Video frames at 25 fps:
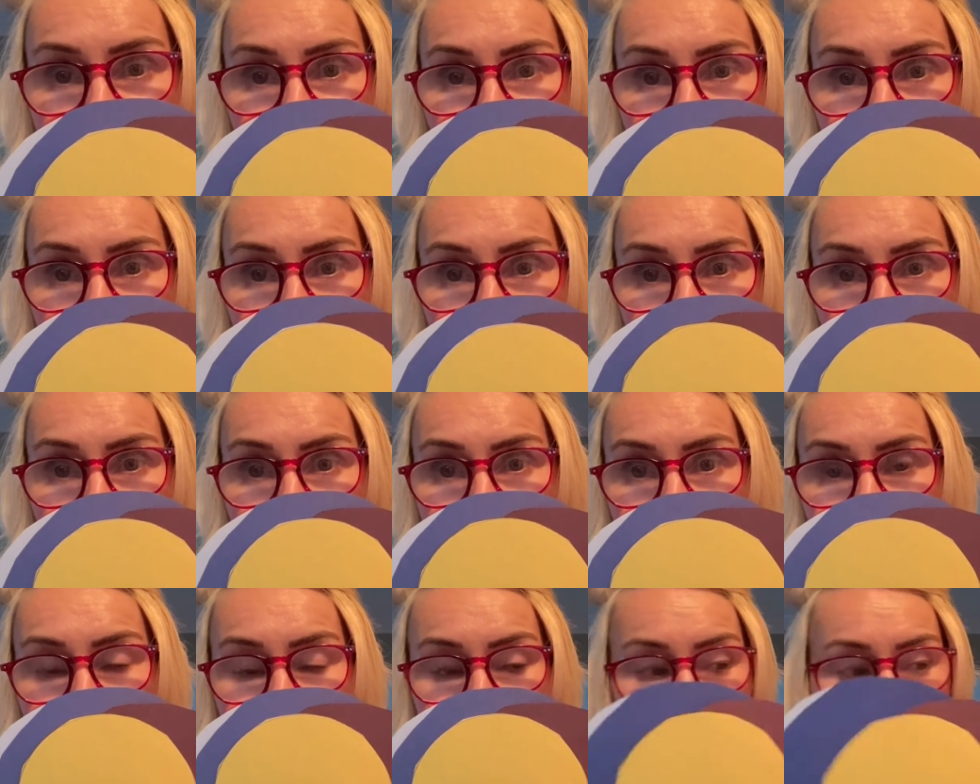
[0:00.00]
other.
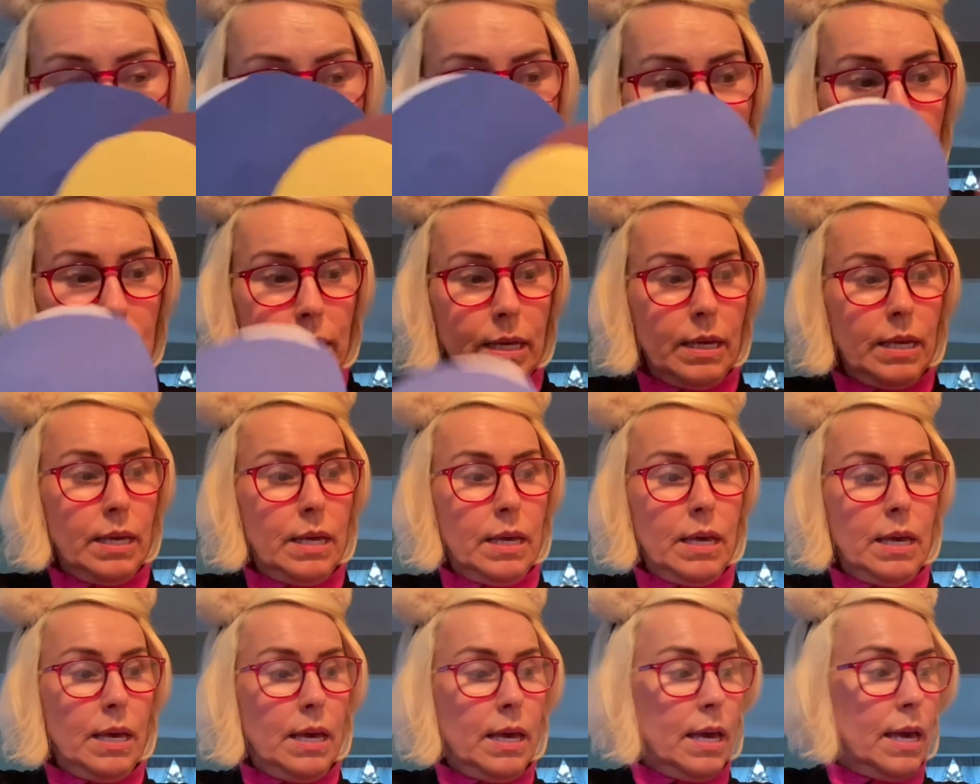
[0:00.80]

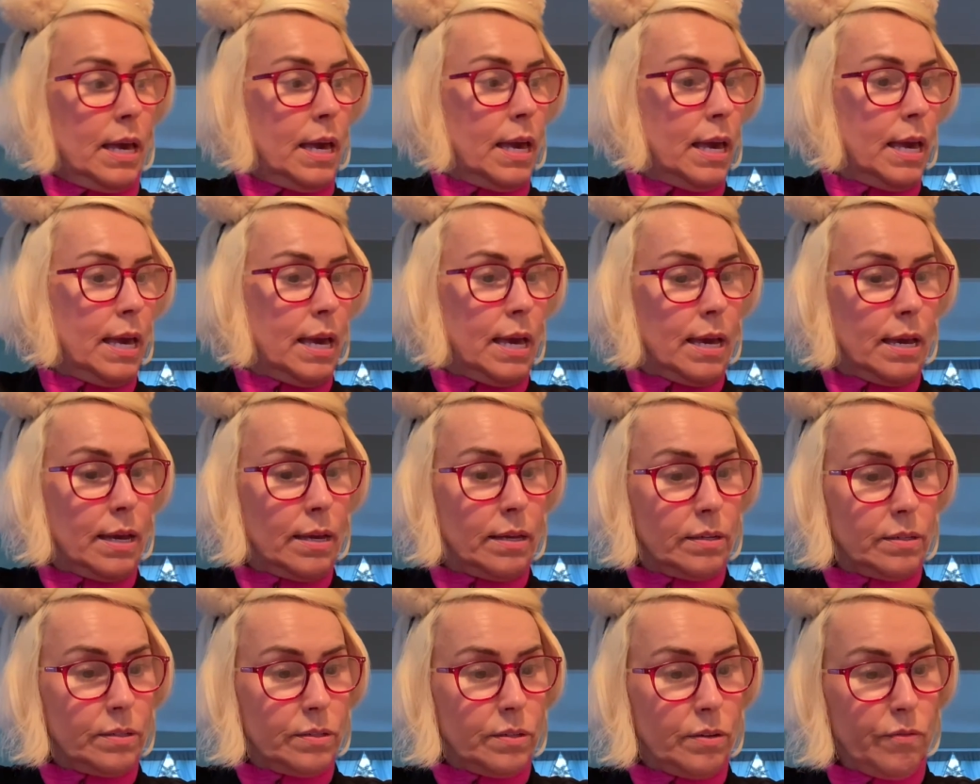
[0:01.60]

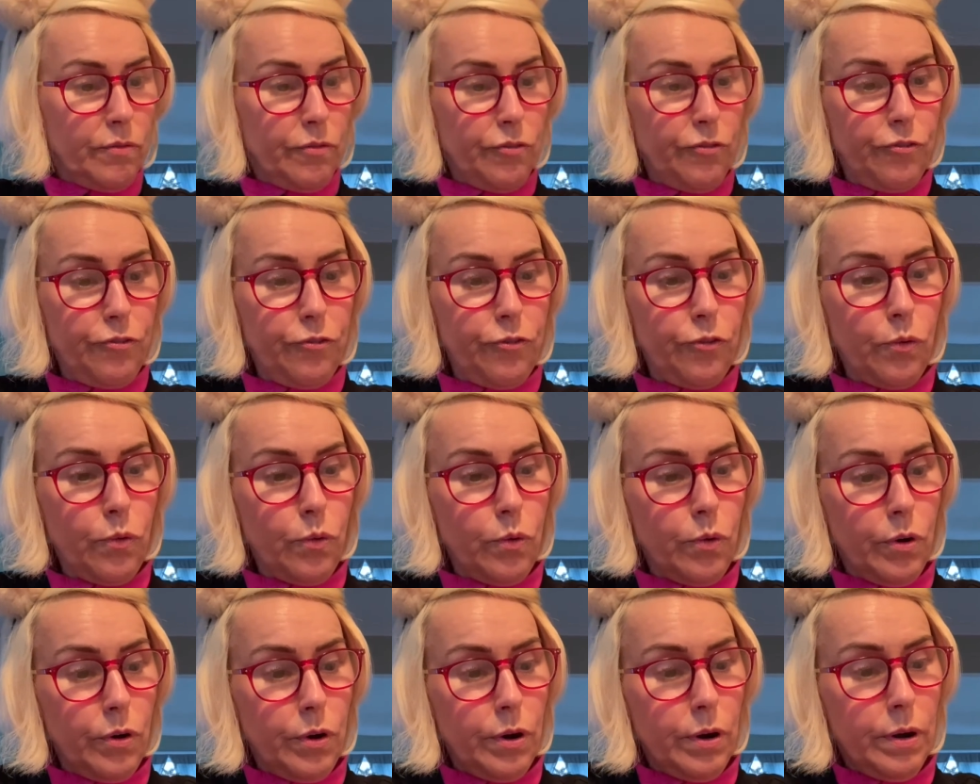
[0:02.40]
And
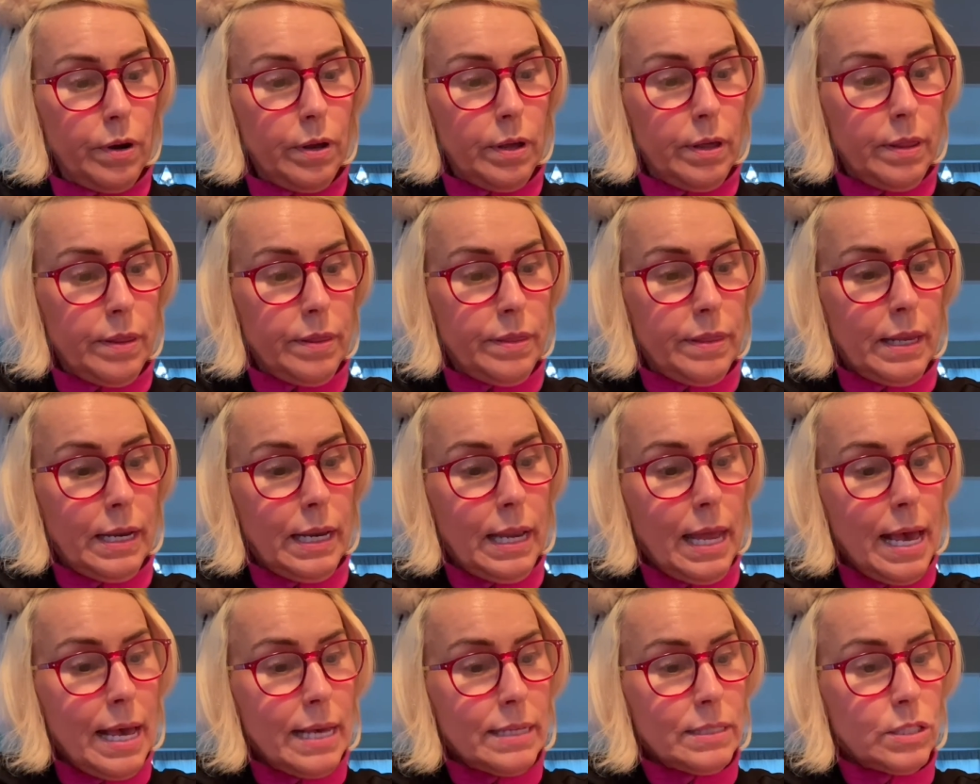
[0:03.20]
for the
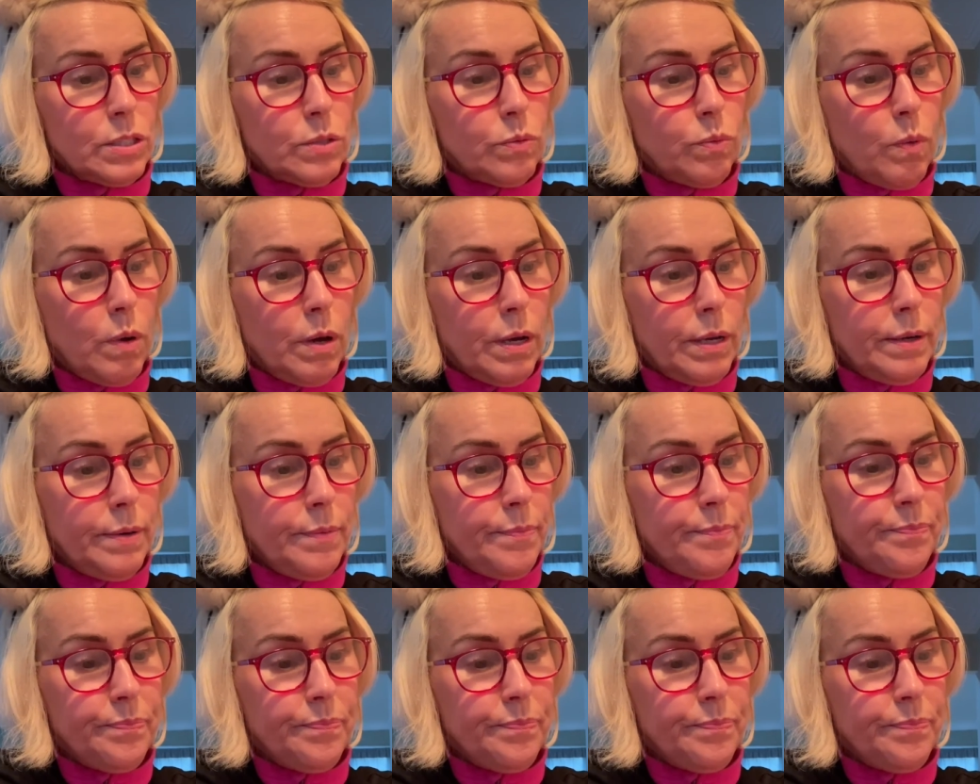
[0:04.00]
last one,